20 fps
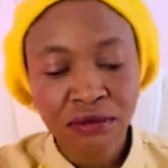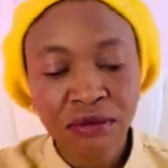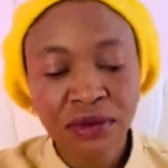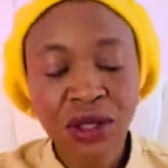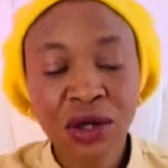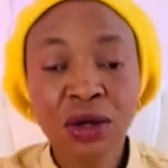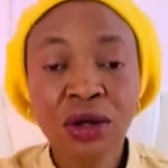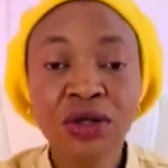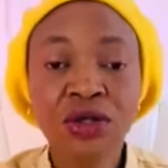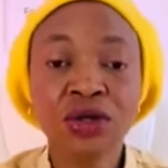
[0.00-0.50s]

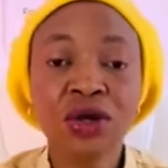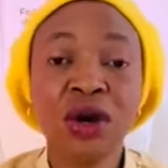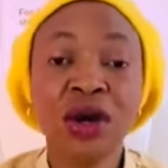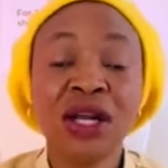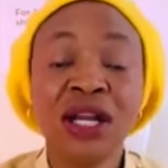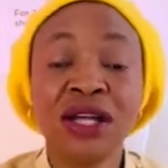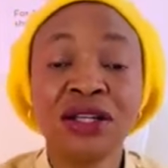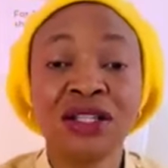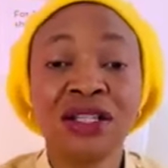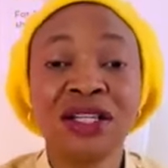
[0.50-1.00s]
Because
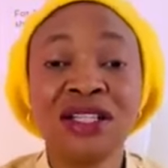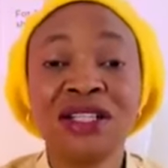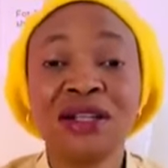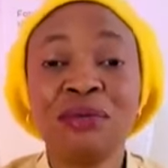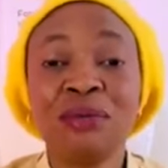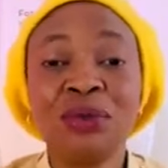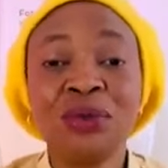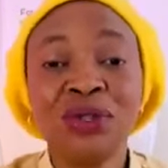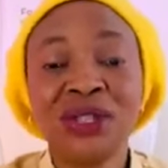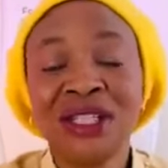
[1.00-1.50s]
God has already
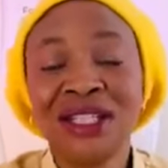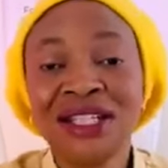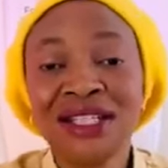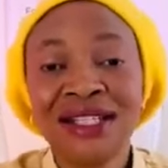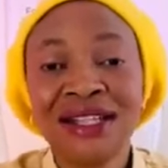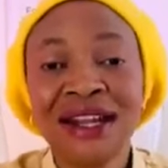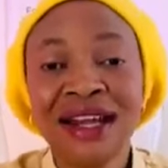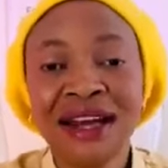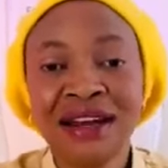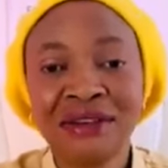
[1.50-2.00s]
put in
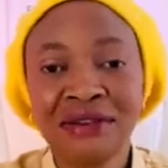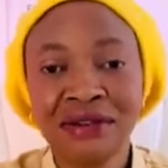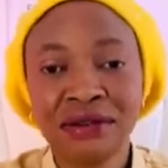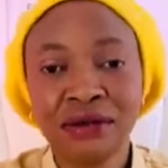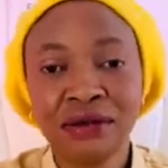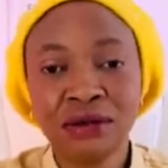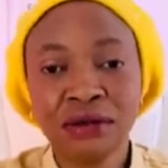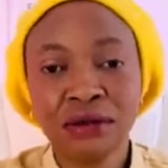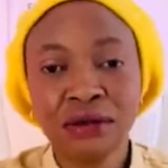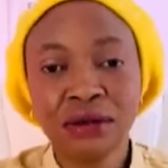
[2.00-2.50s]
his life
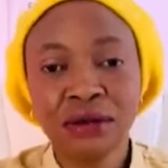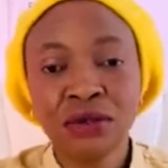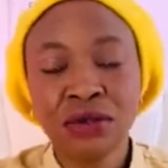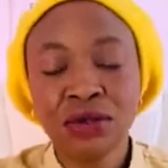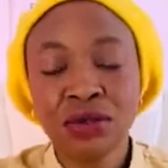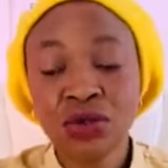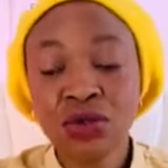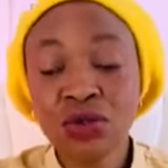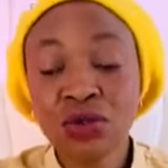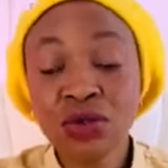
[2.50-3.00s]

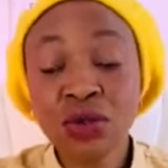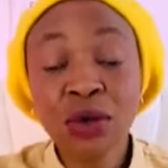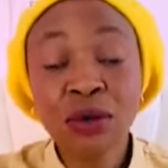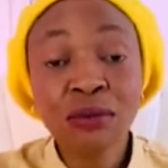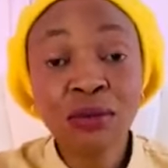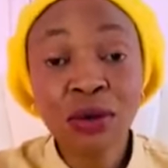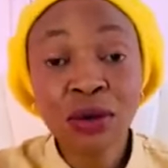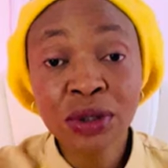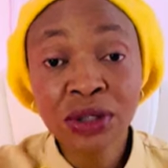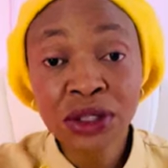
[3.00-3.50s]

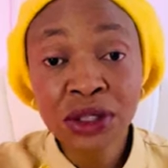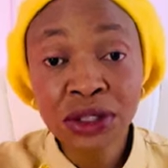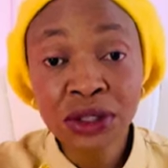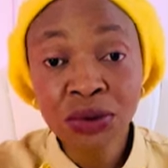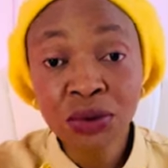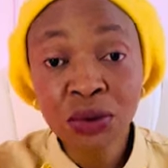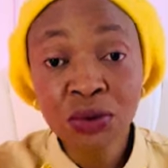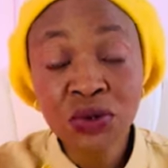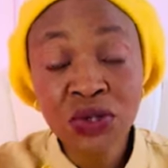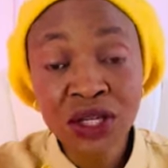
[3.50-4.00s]
somebody
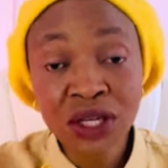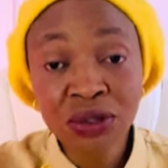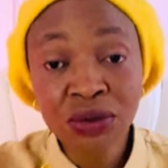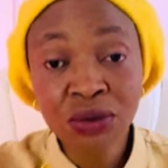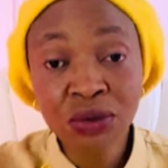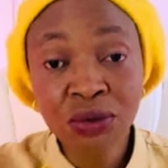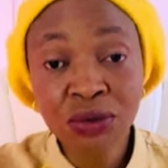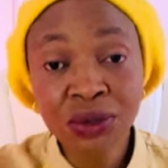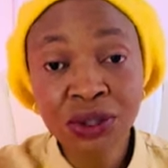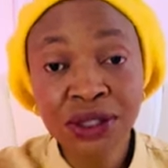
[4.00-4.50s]
to
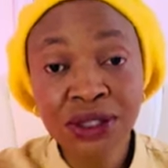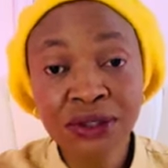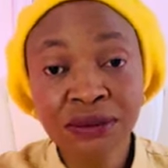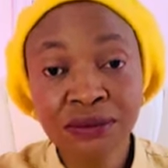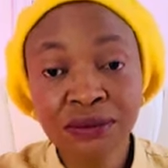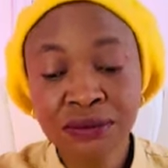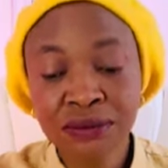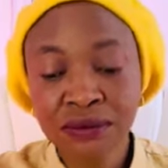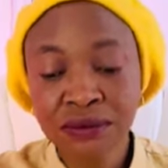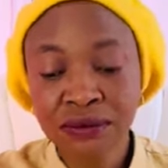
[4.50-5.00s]
settle with.
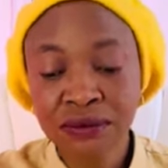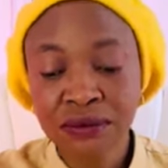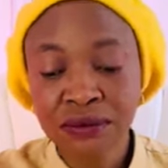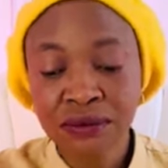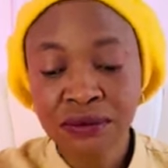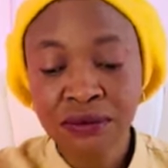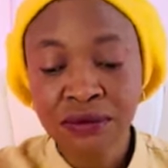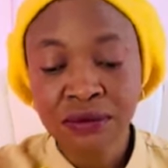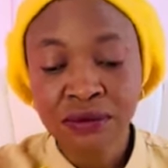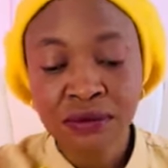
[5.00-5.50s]

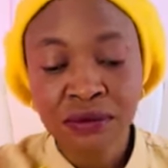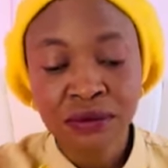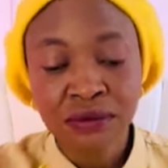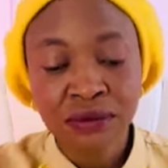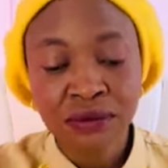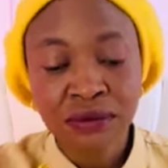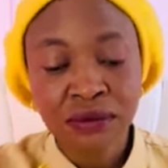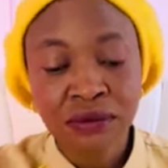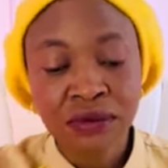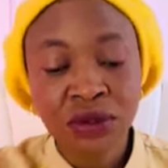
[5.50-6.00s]

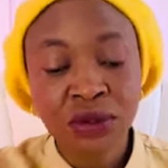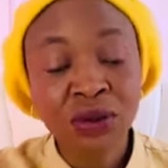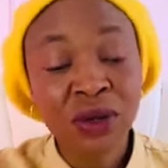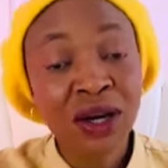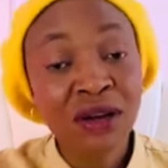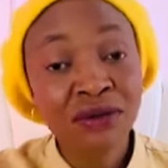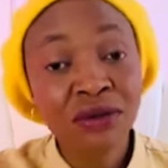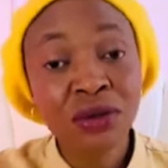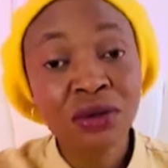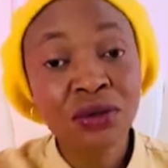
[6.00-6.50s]
You
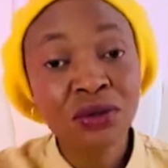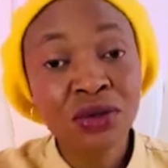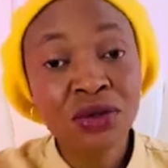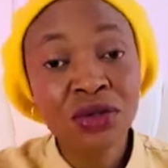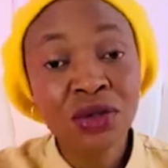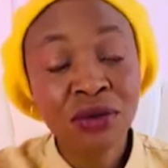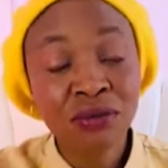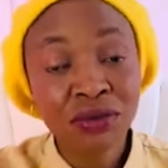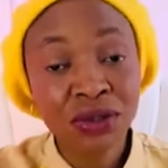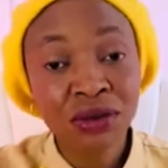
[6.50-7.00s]
have to do
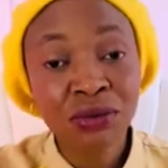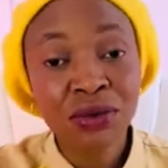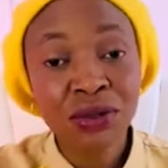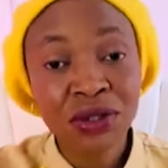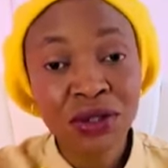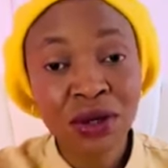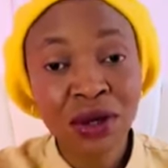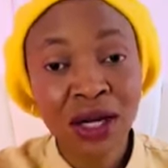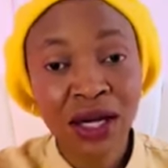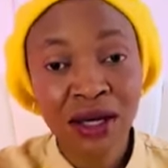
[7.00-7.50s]
something
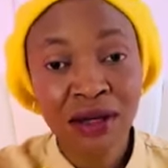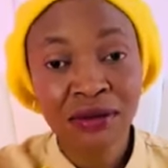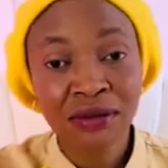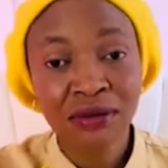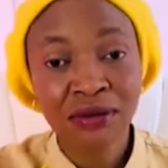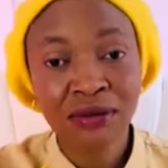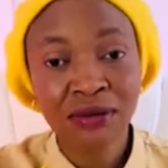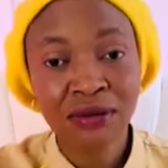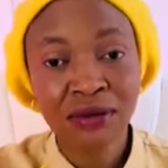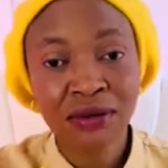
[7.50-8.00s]
with your
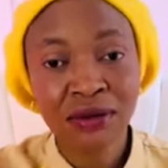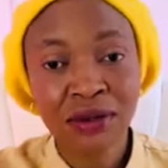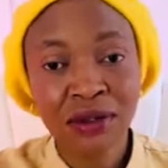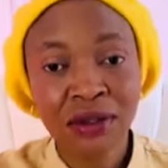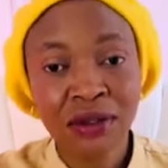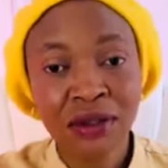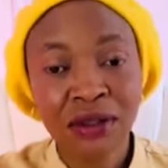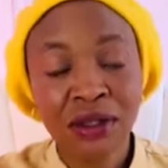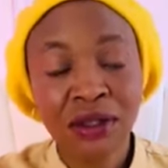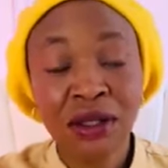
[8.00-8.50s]
life
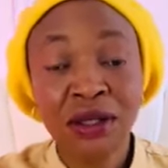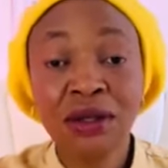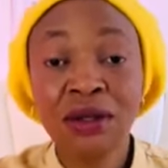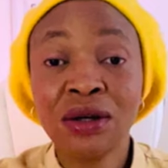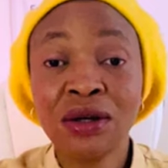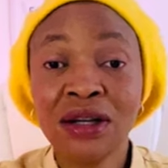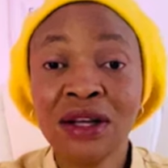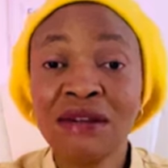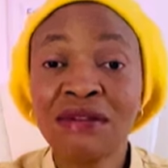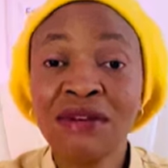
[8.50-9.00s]
in
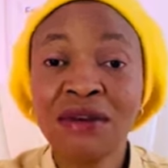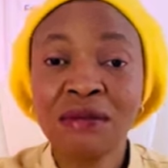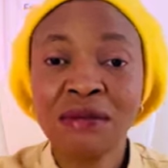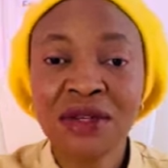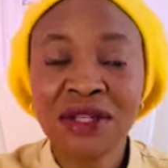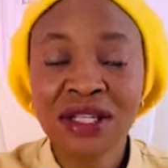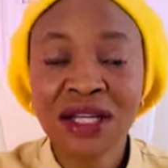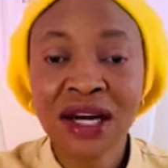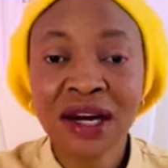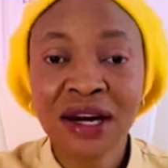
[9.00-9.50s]
order for
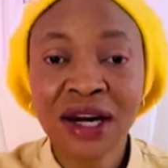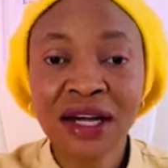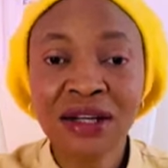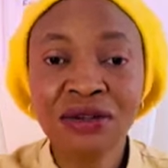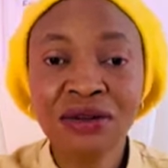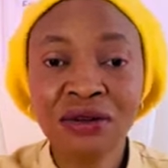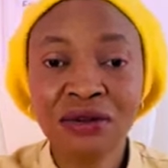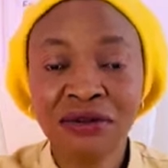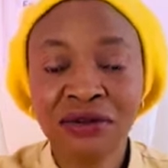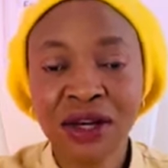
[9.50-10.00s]
Mr. Right
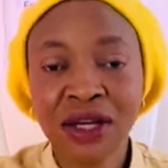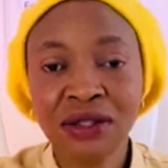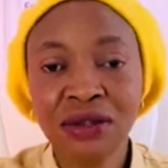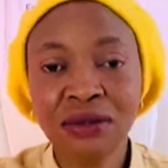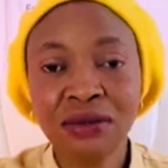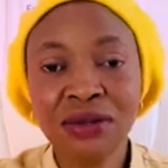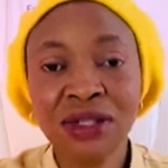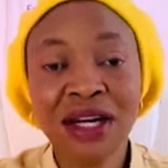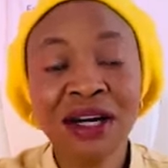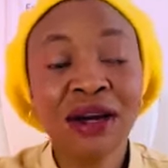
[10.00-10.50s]
to find
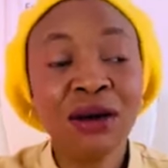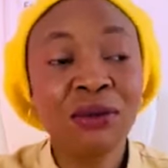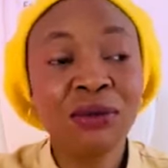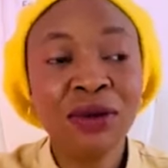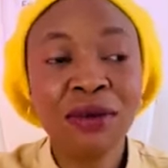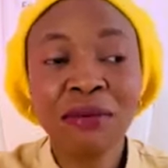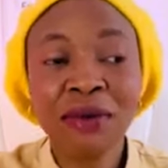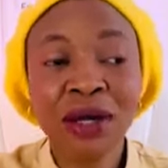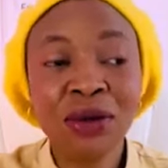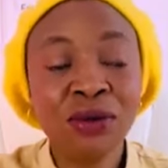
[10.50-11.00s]
you. There are
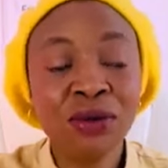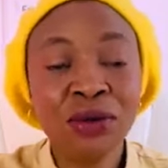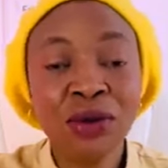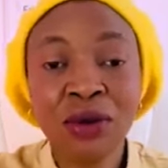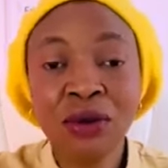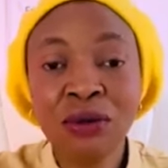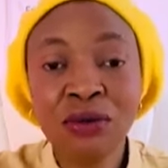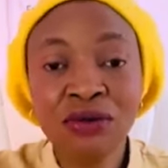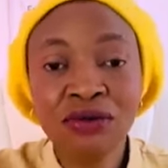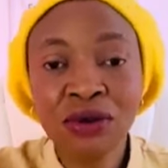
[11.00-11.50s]
women who
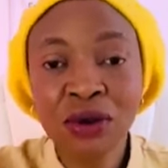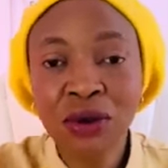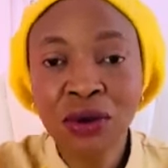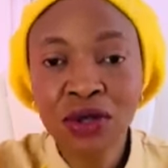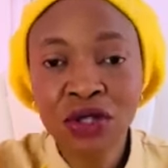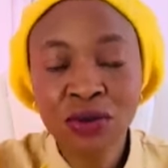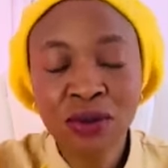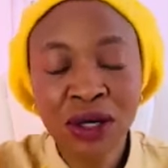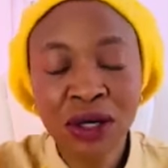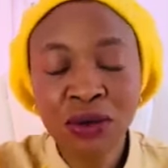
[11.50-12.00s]
don't look for
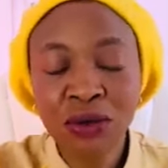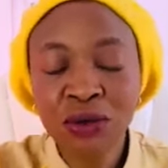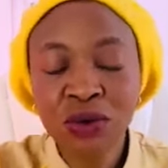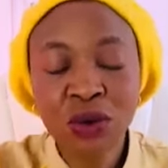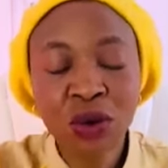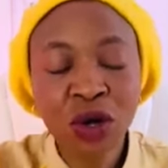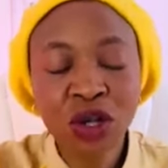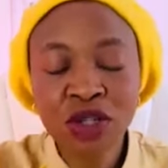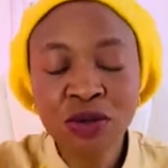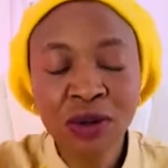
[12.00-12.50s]
husband.
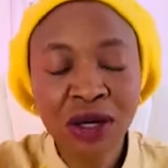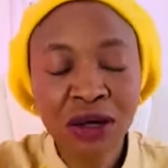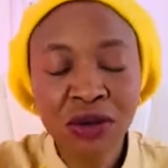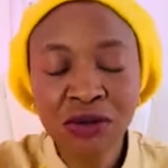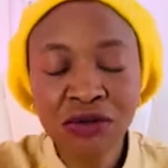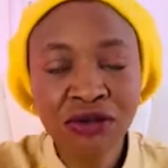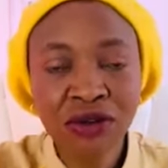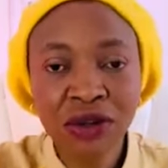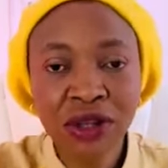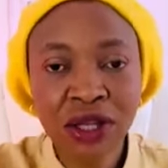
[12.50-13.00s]
Husband
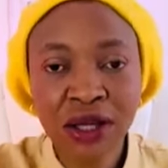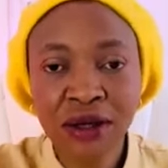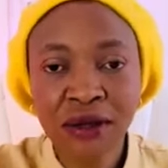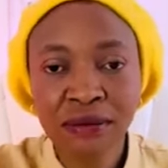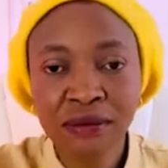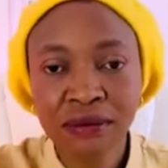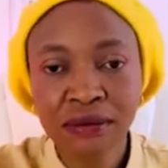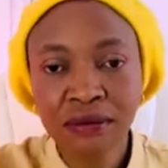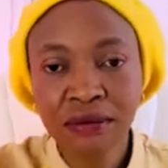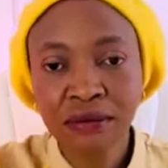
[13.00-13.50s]
look for them.